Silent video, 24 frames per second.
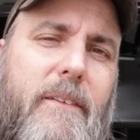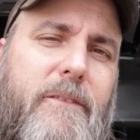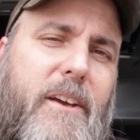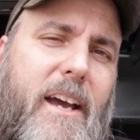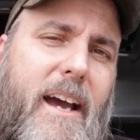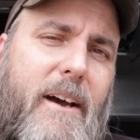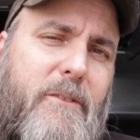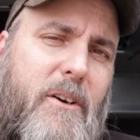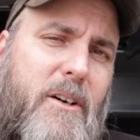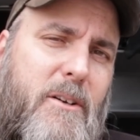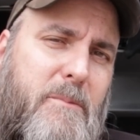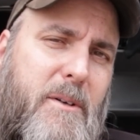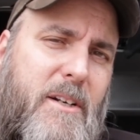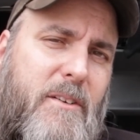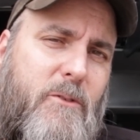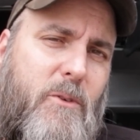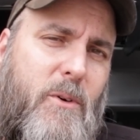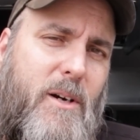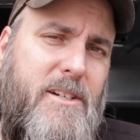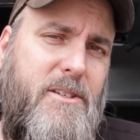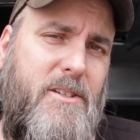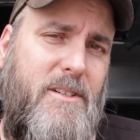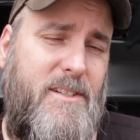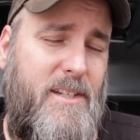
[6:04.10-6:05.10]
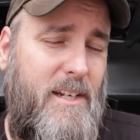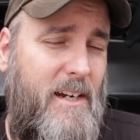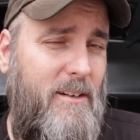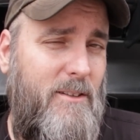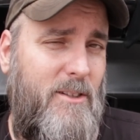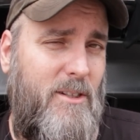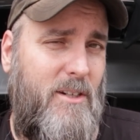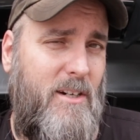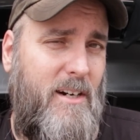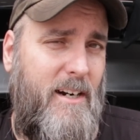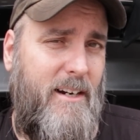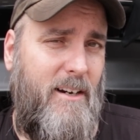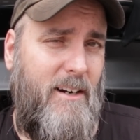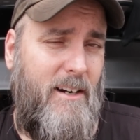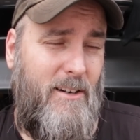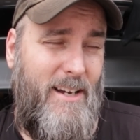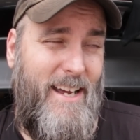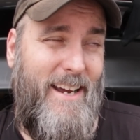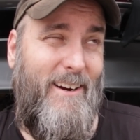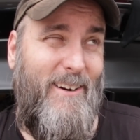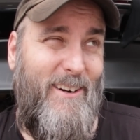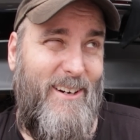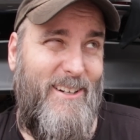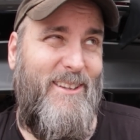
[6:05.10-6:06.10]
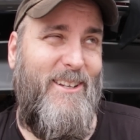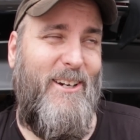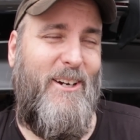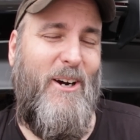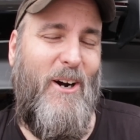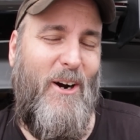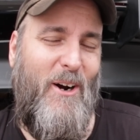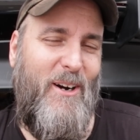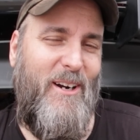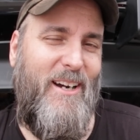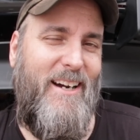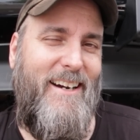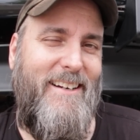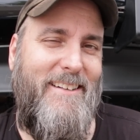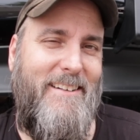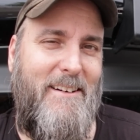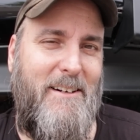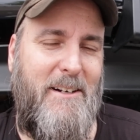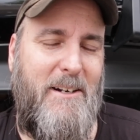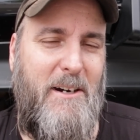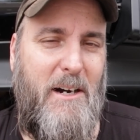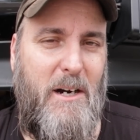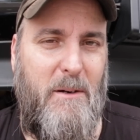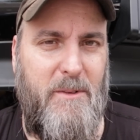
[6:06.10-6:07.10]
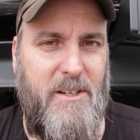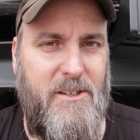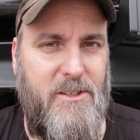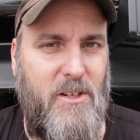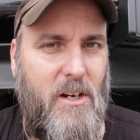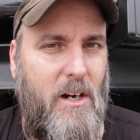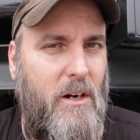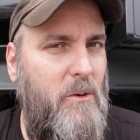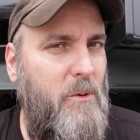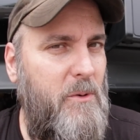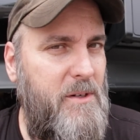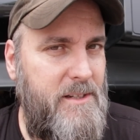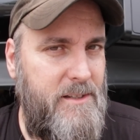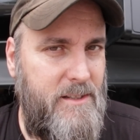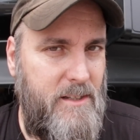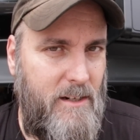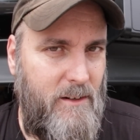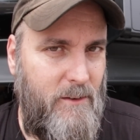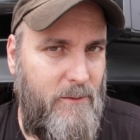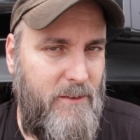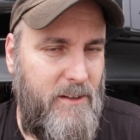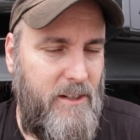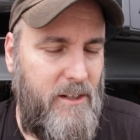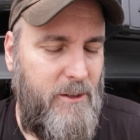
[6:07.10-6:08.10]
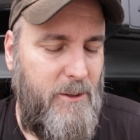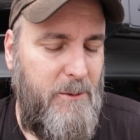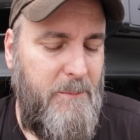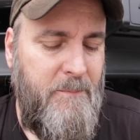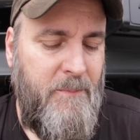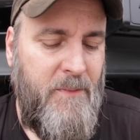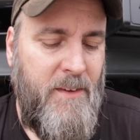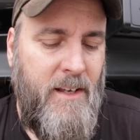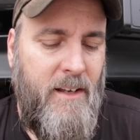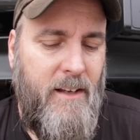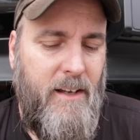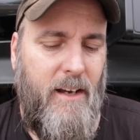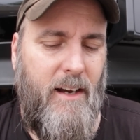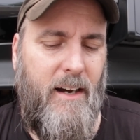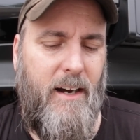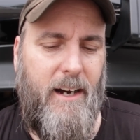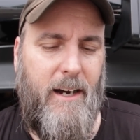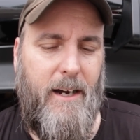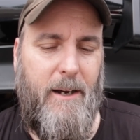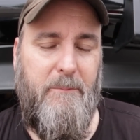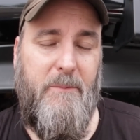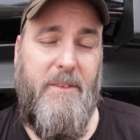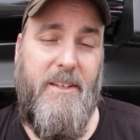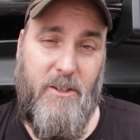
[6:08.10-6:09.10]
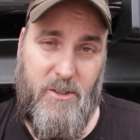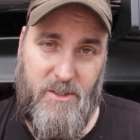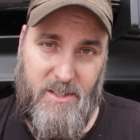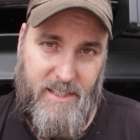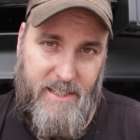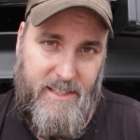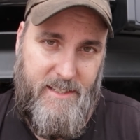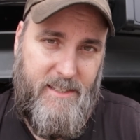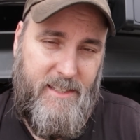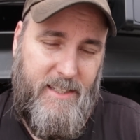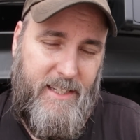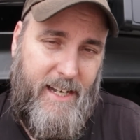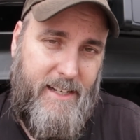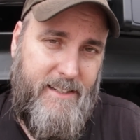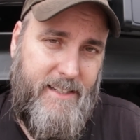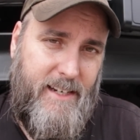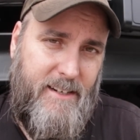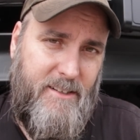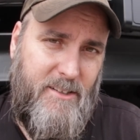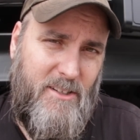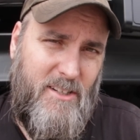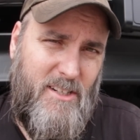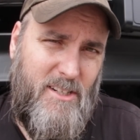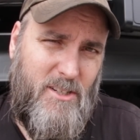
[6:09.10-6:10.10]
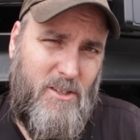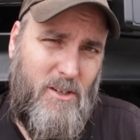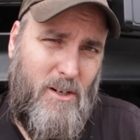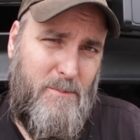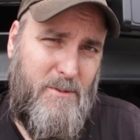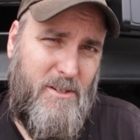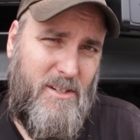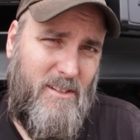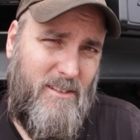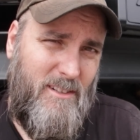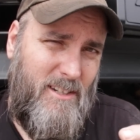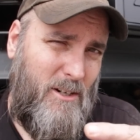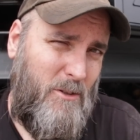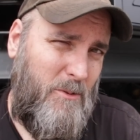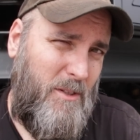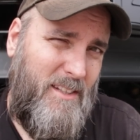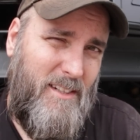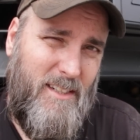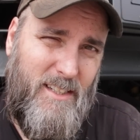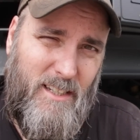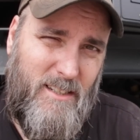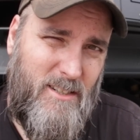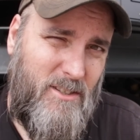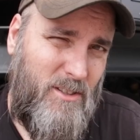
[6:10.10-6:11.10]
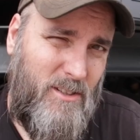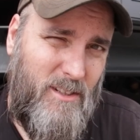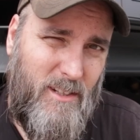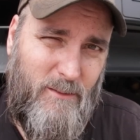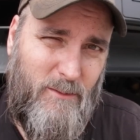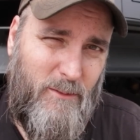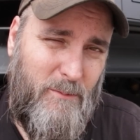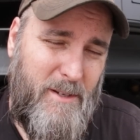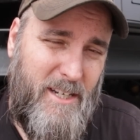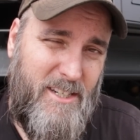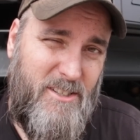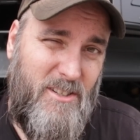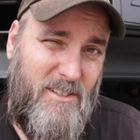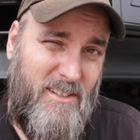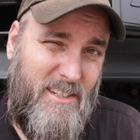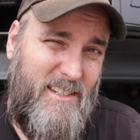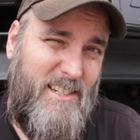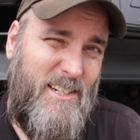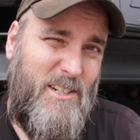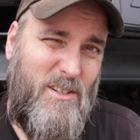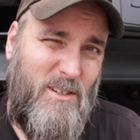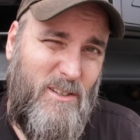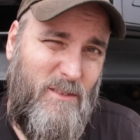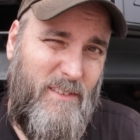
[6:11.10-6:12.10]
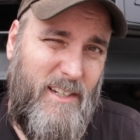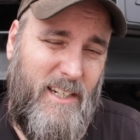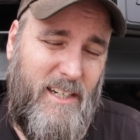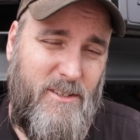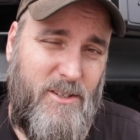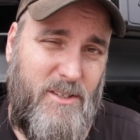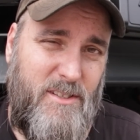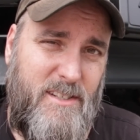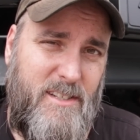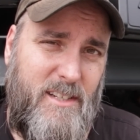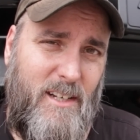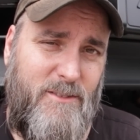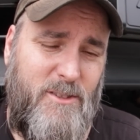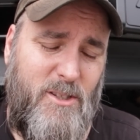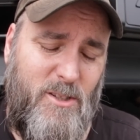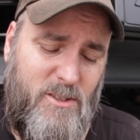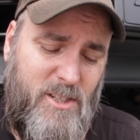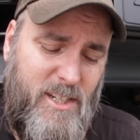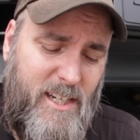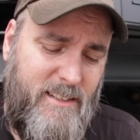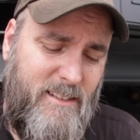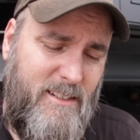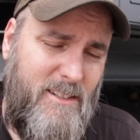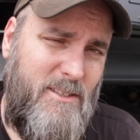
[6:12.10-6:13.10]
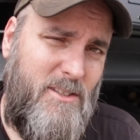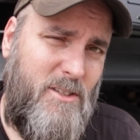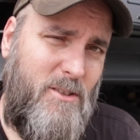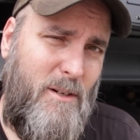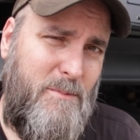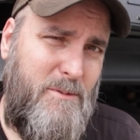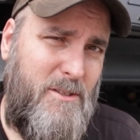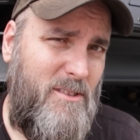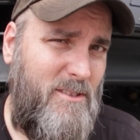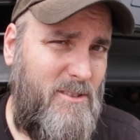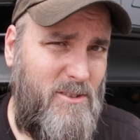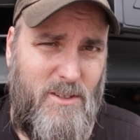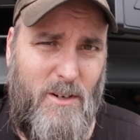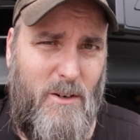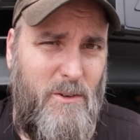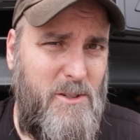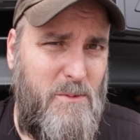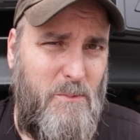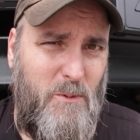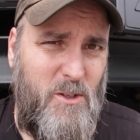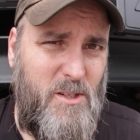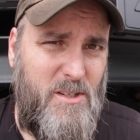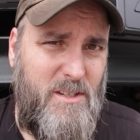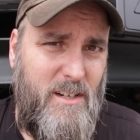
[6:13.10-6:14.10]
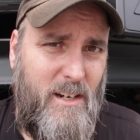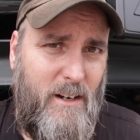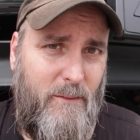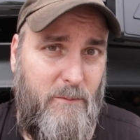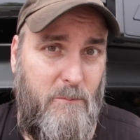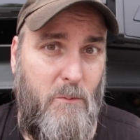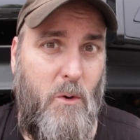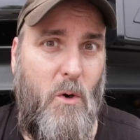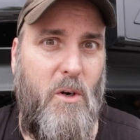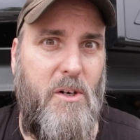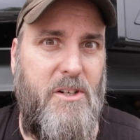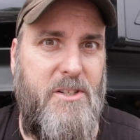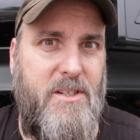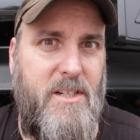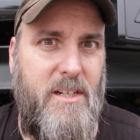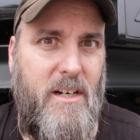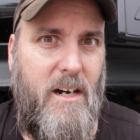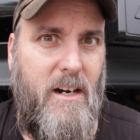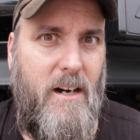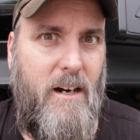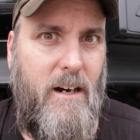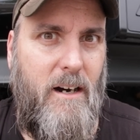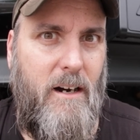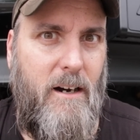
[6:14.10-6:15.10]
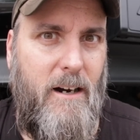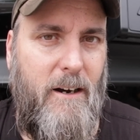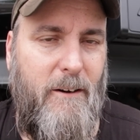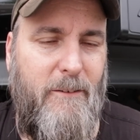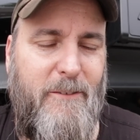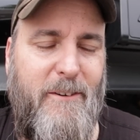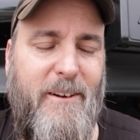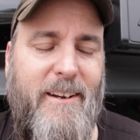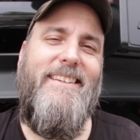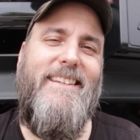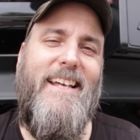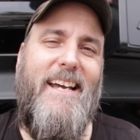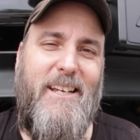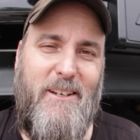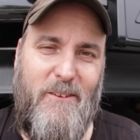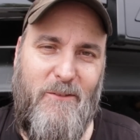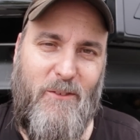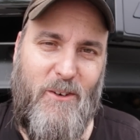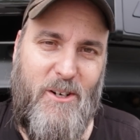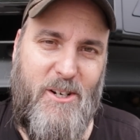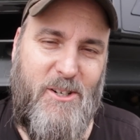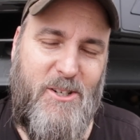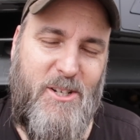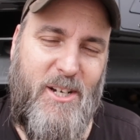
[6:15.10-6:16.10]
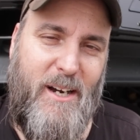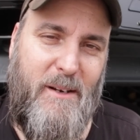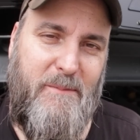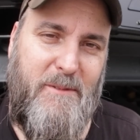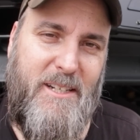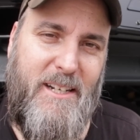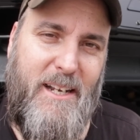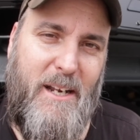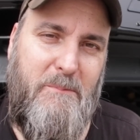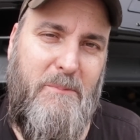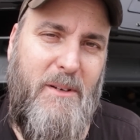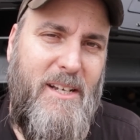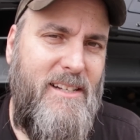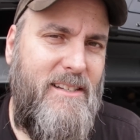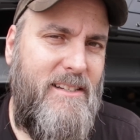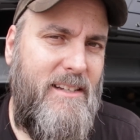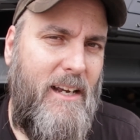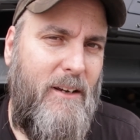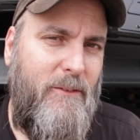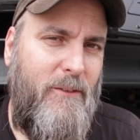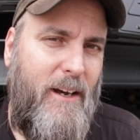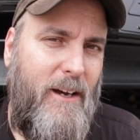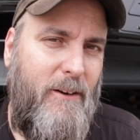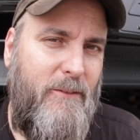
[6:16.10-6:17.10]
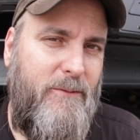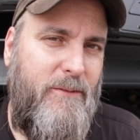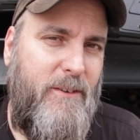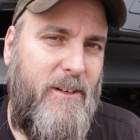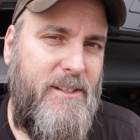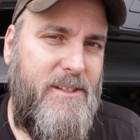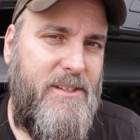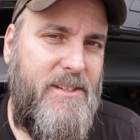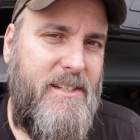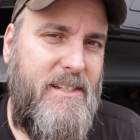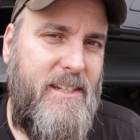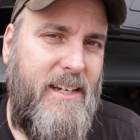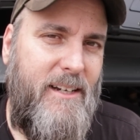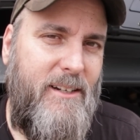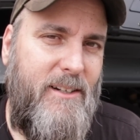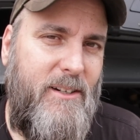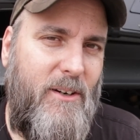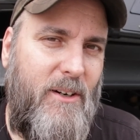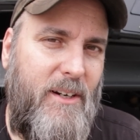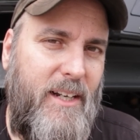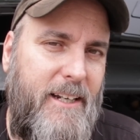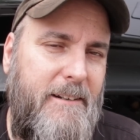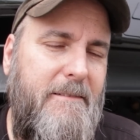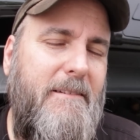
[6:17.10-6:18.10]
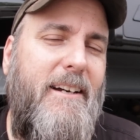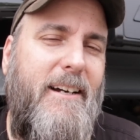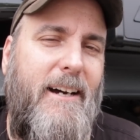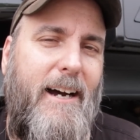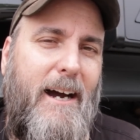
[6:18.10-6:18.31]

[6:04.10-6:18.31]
If you you have automotive questions, Eric the Car, Guy.com is always there for you. Um, there's links to that down in the description along with additional information, additional videos and stuff. So check the description. There's always more stuff, more stuff. Thank you for your time today. Be safe, have fun, stay dirty.